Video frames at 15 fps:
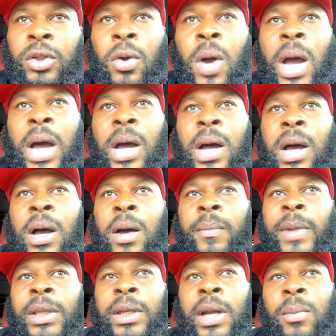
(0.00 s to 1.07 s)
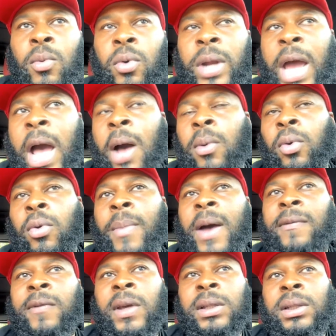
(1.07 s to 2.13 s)
So I ended up going to Howard on
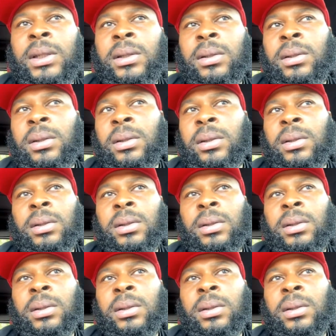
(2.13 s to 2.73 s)
my visit.